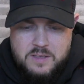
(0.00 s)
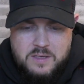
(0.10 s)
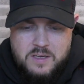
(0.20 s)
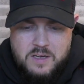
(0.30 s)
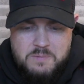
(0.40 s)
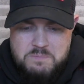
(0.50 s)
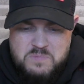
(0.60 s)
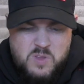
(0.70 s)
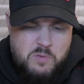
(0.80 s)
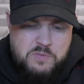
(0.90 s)

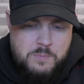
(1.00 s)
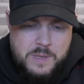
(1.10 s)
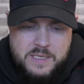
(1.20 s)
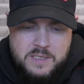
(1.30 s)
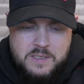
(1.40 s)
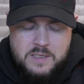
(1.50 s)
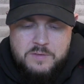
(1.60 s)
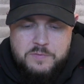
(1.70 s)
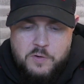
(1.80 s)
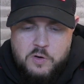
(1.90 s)
Not for me.
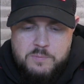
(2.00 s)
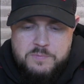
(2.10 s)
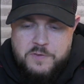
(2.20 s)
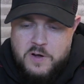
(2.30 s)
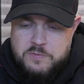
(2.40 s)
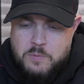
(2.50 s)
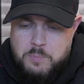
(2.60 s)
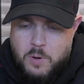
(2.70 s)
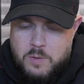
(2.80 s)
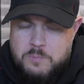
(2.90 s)
Fulham, third from
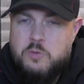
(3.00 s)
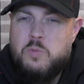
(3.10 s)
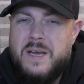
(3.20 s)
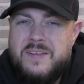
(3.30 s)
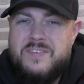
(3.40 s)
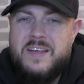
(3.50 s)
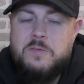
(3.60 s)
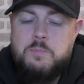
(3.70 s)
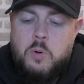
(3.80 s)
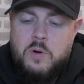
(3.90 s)
bottom,
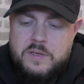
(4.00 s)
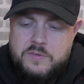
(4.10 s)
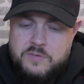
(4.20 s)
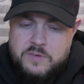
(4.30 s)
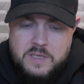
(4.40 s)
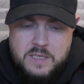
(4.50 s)
26 points.